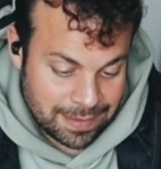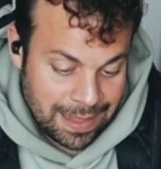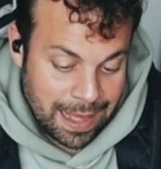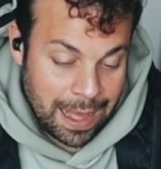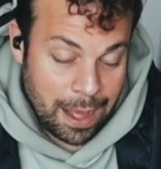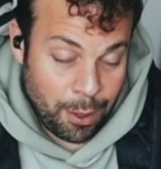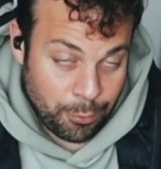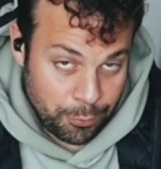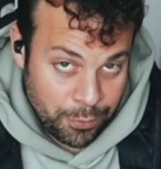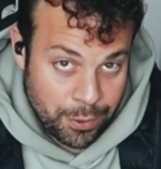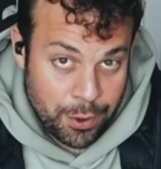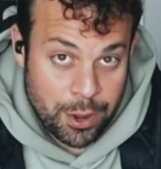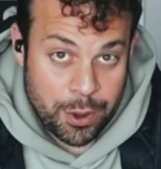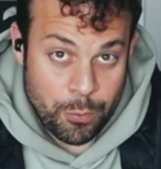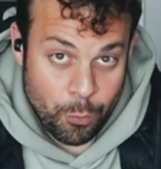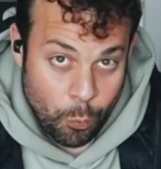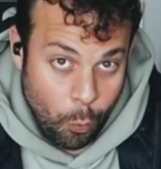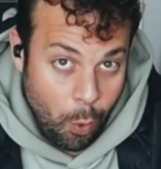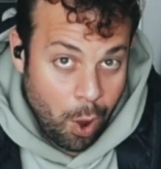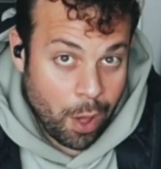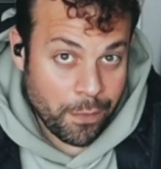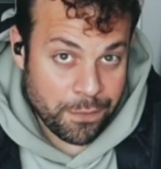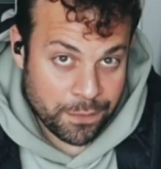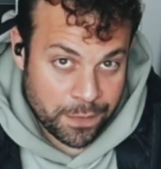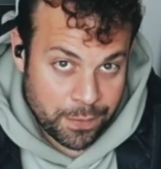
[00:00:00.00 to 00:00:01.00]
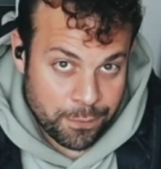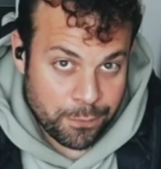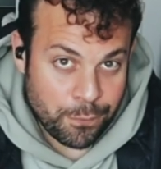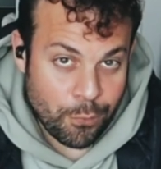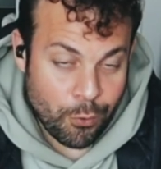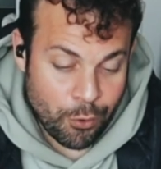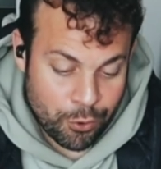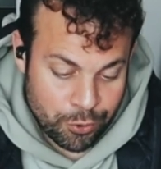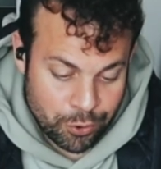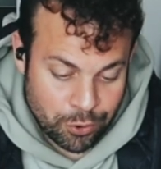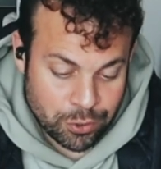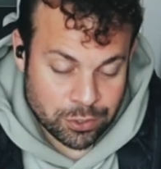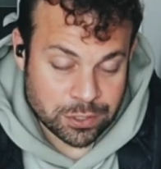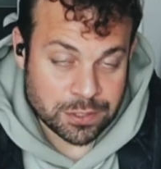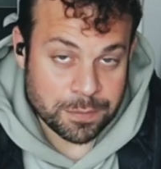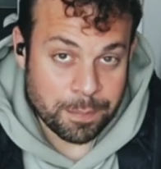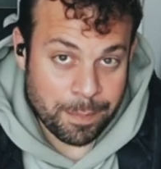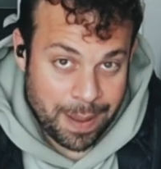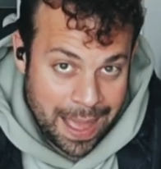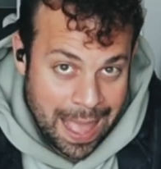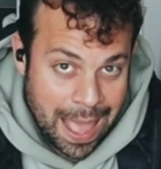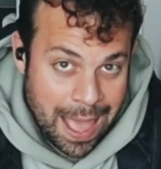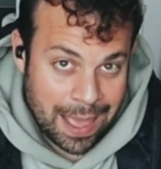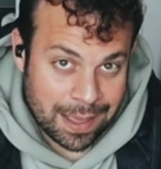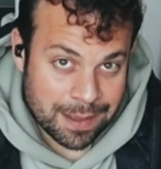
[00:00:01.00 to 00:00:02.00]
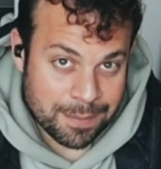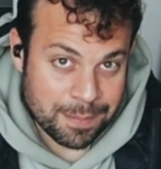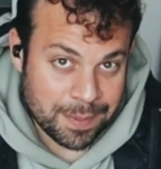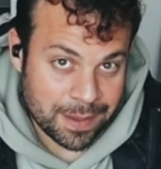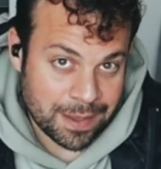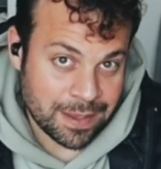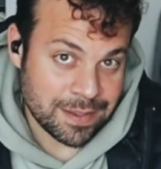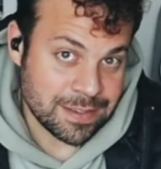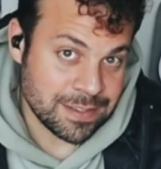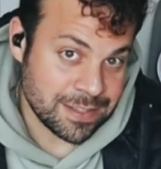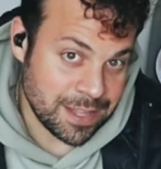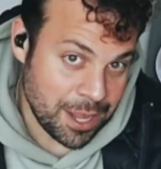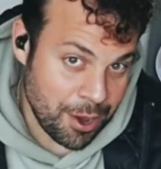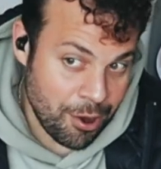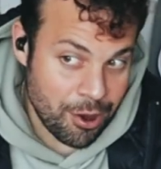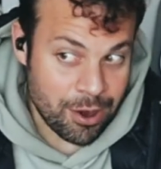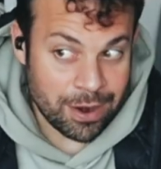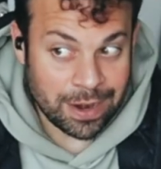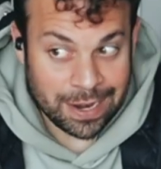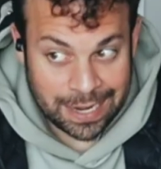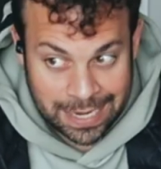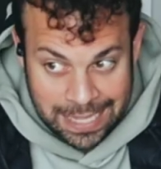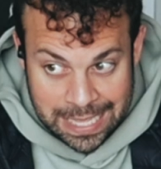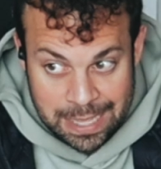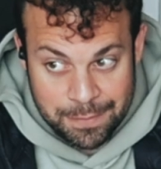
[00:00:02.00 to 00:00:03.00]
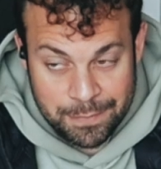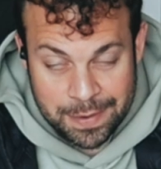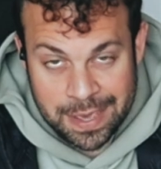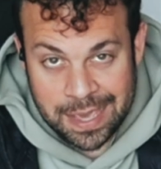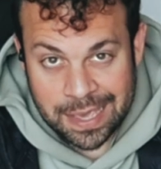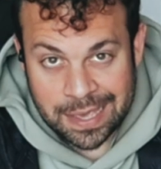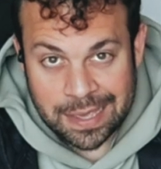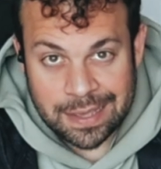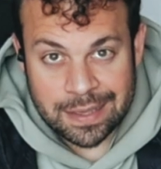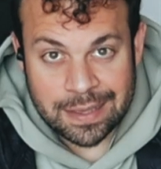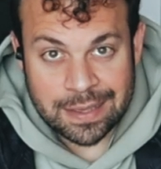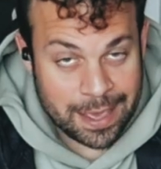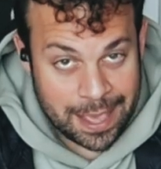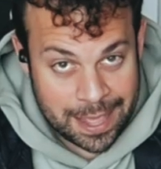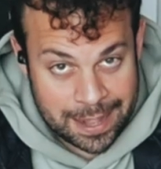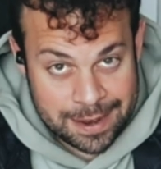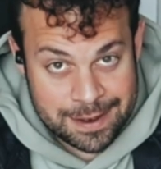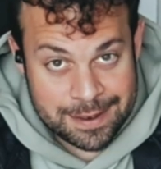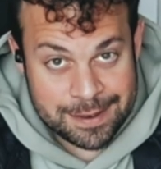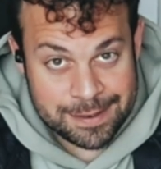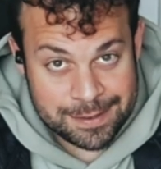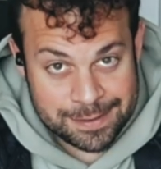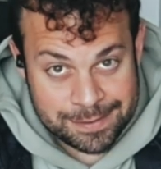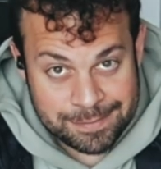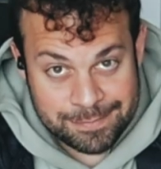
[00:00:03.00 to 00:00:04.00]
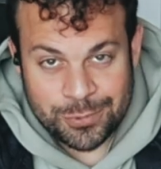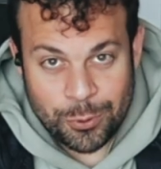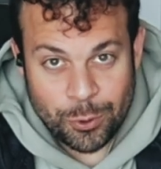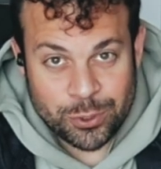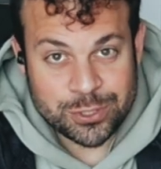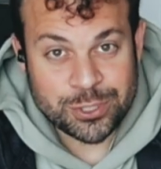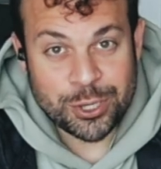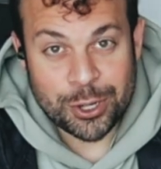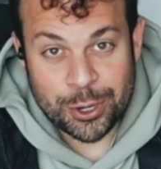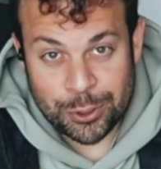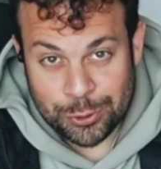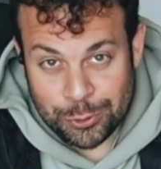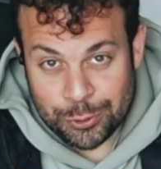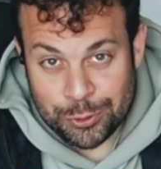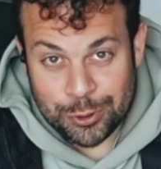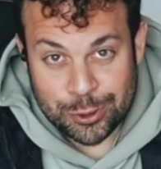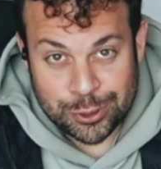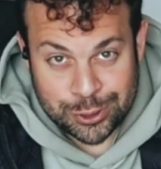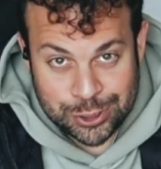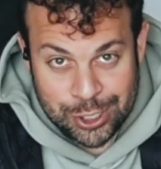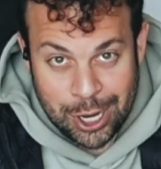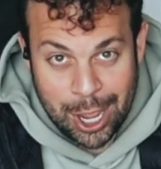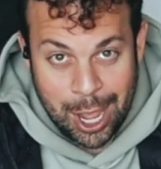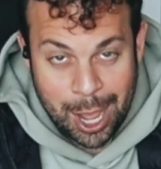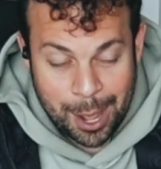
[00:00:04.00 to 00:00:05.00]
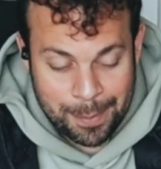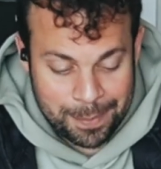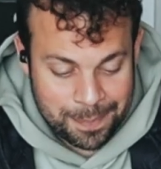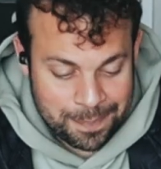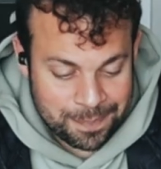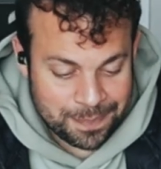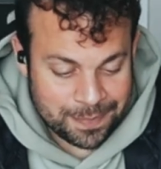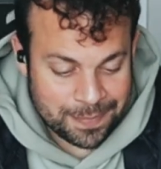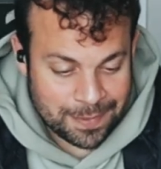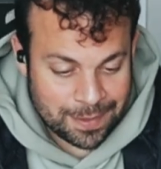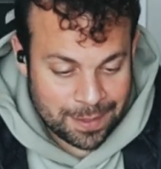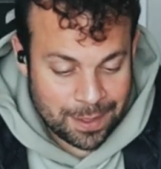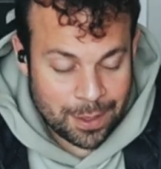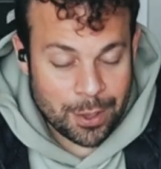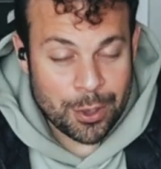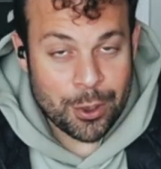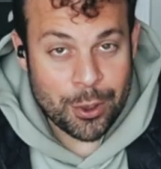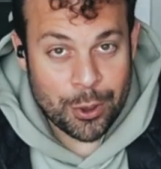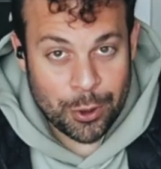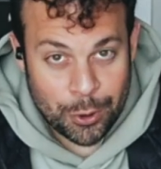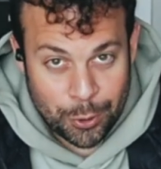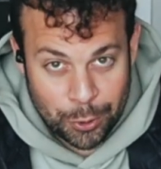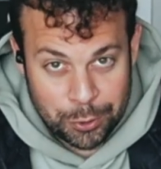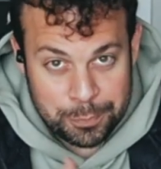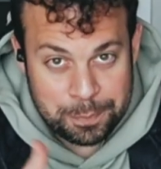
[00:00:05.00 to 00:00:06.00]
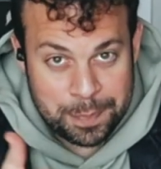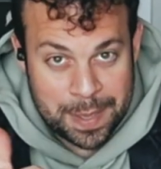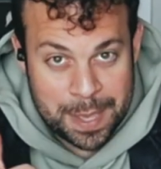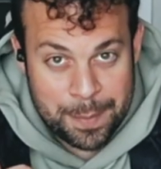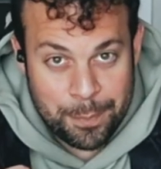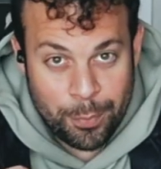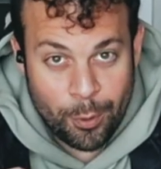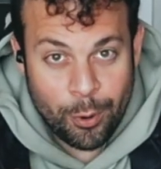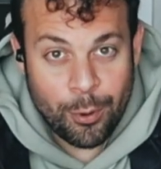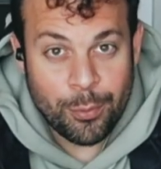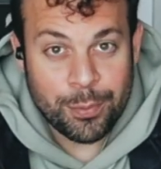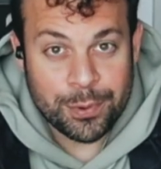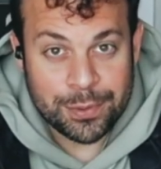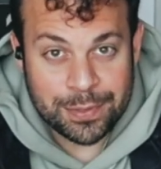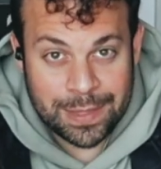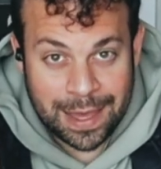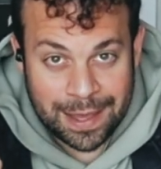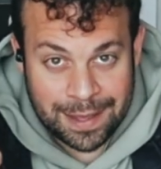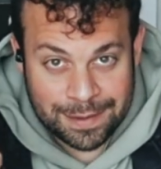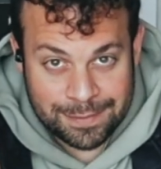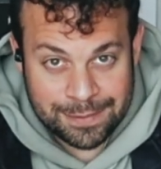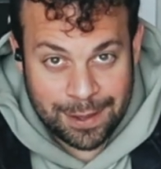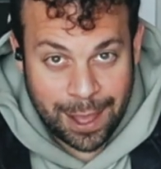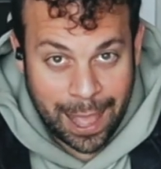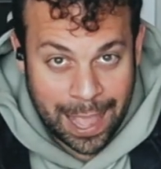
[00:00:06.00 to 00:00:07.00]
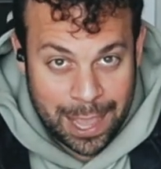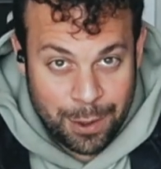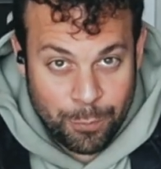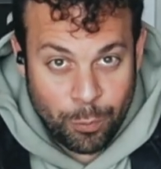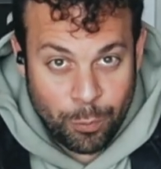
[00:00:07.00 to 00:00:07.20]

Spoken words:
now they want the foreigners back because they are leaving. And who's going to do their job? Good people with high